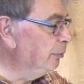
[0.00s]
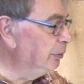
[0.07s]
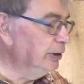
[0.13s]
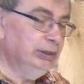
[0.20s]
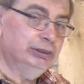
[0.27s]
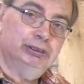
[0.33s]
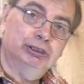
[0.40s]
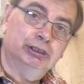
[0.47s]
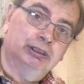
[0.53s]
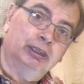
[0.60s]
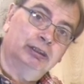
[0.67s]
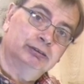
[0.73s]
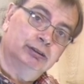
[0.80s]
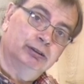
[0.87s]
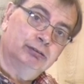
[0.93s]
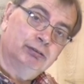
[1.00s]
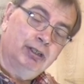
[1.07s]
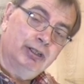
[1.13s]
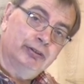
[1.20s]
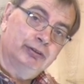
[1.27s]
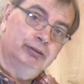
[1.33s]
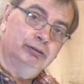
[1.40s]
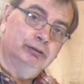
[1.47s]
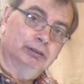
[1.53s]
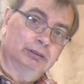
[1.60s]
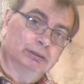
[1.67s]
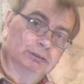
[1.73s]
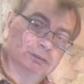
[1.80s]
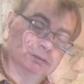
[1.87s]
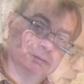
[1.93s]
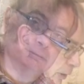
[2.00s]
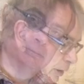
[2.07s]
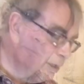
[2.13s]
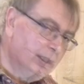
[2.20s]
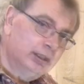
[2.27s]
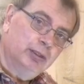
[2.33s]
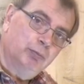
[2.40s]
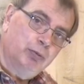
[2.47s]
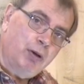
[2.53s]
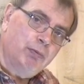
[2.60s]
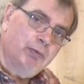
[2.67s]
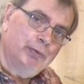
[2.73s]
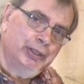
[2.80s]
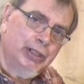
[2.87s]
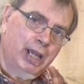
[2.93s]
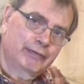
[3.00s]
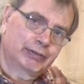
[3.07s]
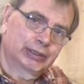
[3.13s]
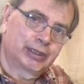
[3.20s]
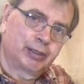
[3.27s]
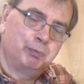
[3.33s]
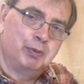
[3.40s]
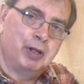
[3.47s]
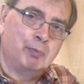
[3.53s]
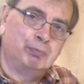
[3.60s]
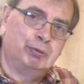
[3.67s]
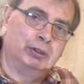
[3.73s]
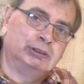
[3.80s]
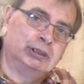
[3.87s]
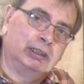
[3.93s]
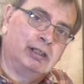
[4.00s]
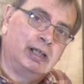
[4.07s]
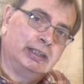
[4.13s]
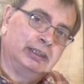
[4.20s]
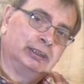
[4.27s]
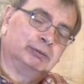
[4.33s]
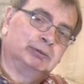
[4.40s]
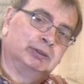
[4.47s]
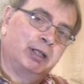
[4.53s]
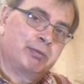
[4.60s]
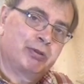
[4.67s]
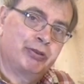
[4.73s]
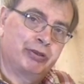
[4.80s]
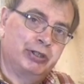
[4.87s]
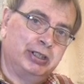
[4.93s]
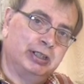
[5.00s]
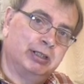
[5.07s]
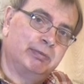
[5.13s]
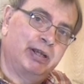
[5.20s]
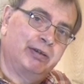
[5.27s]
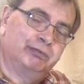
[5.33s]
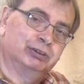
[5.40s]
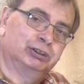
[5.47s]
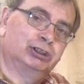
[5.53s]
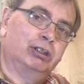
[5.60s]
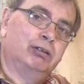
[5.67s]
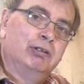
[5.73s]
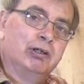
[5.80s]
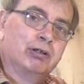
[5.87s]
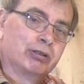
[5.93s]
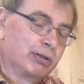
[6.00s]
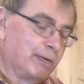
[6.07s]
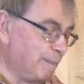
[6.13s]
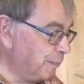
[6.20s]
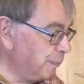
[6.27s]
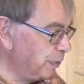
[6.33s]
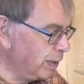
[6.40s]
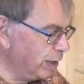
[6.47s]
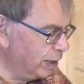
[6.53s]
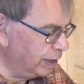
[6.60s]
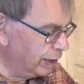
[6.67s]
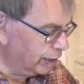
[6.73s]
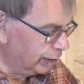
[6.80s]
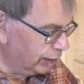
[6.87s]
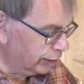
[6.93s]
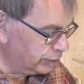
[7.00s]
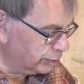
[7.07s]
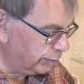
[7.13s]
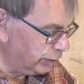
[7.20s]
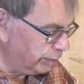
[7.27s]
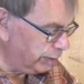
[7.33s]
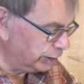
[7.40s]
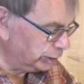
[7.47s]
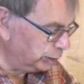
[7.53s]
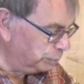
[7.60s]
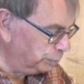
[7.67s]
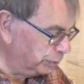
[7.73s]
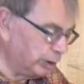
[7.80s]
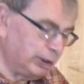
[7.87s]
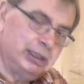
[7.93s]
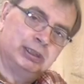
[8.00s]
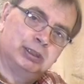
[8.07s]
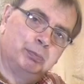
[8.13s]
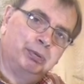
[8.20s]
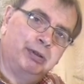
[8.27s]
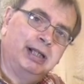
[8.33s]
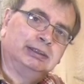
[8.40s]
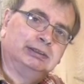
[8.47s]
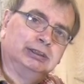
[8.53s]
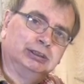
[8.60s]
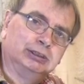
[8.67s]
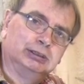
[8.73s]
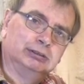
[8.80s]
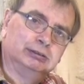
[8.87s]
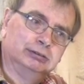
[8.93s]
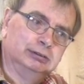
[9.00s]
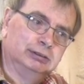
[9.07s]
But this is starting to look rather good. The problem when you have a project like this, which I've been thinking about for so long, is when you actually put it into practice,